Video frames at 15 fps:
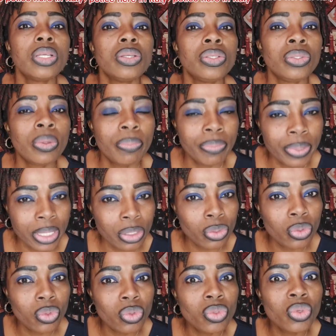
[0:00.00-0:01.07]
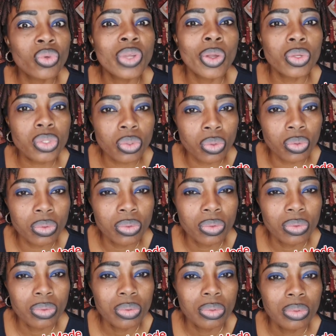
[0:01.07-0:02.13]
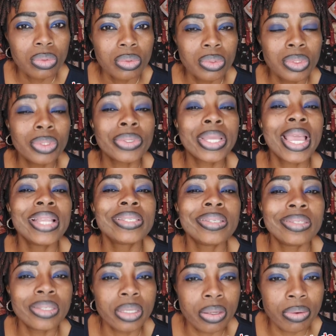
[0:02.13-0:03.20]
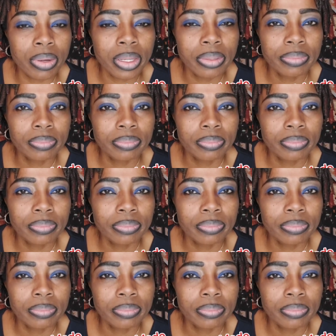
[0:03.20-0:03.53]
you go school, you get the degree.